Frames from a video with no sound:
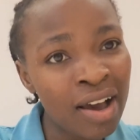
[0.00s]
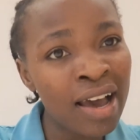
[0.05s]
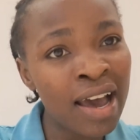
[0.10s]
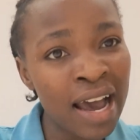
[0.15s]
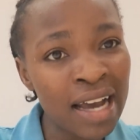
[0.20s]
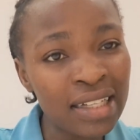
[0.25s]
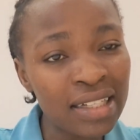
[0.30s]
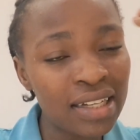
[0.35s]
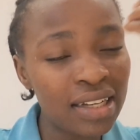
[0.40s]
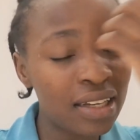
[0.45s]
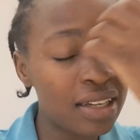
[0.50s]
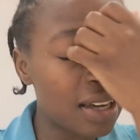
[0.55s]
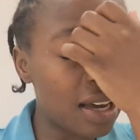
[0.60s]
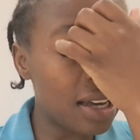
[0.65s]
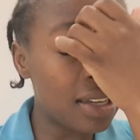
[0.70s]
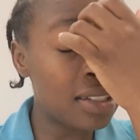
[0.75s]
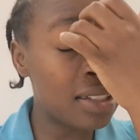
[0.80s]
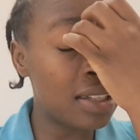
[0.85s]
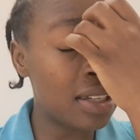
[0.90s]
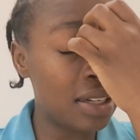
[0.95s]
getting
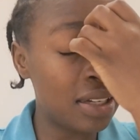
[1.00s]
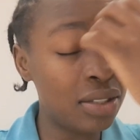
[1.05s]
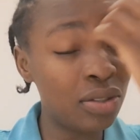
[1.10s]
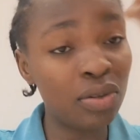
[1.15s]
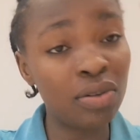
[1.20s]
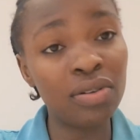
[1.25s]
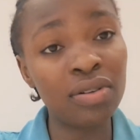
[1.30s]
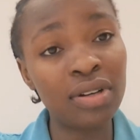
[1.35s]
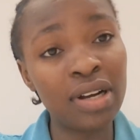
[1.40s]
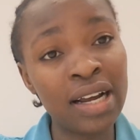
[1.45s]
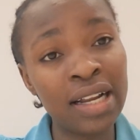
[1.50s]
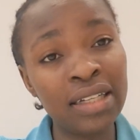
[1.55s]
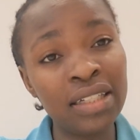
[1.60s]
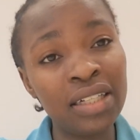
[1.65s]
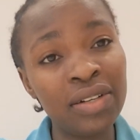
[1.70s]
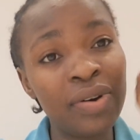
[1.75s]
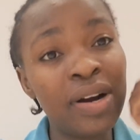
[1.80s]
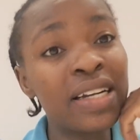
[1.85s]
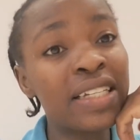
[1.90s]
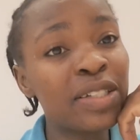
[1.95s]
is little and
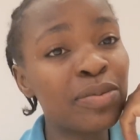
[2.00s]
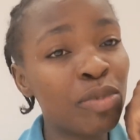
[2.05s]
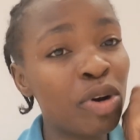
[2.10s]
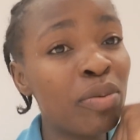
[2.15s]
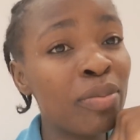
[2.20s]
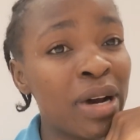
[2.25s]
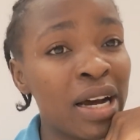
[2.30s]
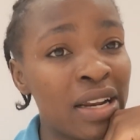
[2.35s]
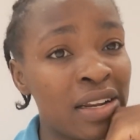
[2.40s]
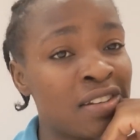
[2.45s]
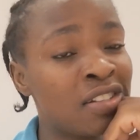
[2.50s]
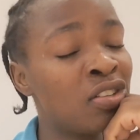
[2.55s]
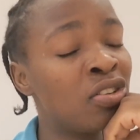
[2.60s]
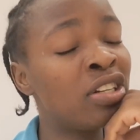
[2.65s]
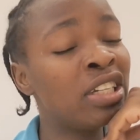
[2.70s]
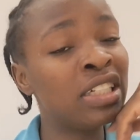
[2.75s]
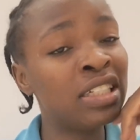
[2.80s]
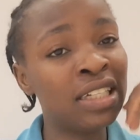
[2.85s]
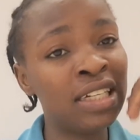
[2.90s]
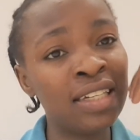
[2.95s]
she wants more money.
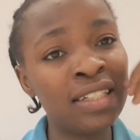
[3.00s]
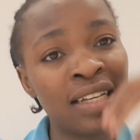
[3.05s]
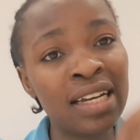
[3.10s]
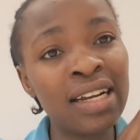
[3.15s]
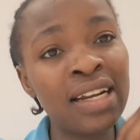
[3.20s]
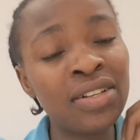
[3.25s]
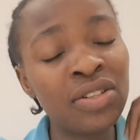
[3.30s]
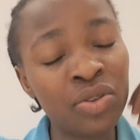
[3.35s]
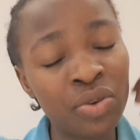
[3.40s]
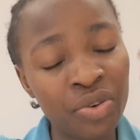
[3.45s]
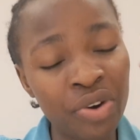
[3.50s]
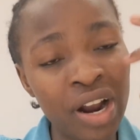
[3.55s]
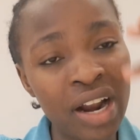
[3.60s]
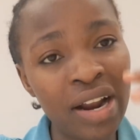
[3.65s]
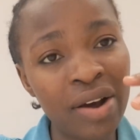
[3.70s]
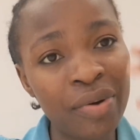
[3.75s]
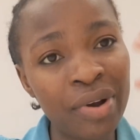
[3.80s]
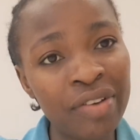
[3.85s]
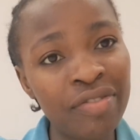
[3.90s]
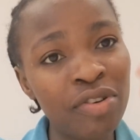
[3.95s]
So she decided to
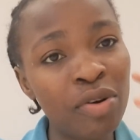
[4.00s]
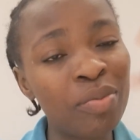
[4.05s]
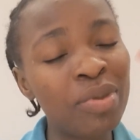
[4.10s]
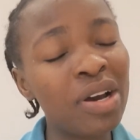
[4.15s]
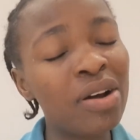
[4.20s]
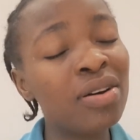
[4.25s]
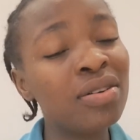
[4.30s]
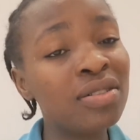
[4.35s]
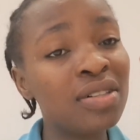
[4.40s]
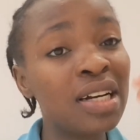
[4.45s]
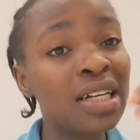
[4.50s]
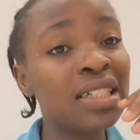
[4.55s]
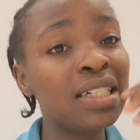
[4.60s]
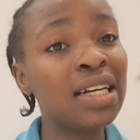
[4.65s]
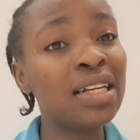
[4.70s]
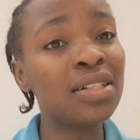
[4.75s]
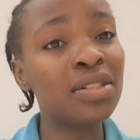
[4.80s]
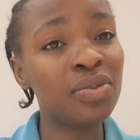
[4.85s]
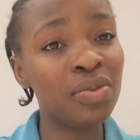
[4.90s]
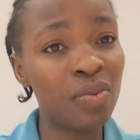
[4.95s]
run away from the contract
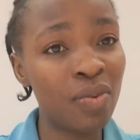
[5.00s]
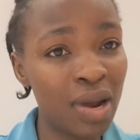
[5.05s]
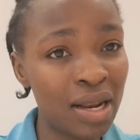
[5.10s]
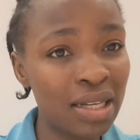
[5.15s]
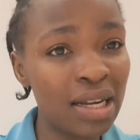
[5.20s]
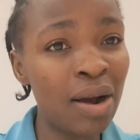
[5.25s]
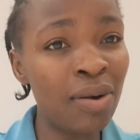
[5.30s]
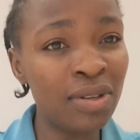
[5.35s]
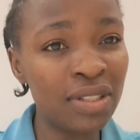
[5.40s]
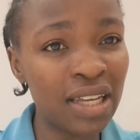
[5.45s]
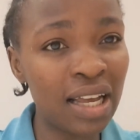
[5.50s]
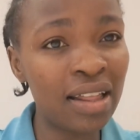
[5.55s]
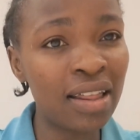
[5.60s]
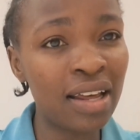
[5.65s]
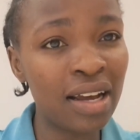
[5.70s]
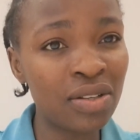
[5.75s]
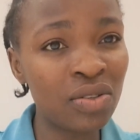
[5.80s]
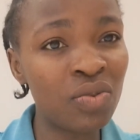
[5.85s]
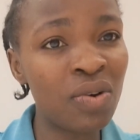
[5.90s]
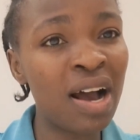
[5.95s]
and went outside
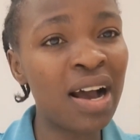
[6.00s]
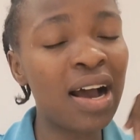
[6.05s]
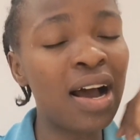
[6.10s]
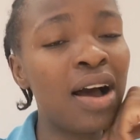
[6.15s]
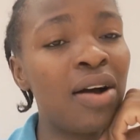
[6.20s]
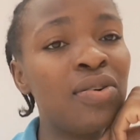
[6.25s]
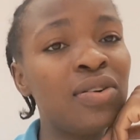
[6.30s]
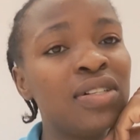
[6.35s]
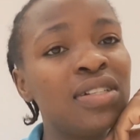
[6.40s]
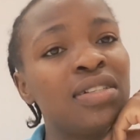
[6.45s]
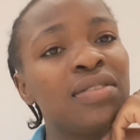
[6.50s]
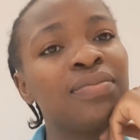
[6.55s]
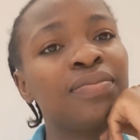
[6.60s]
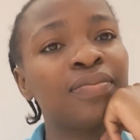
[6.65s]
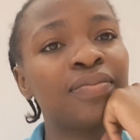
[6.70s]
there to work out.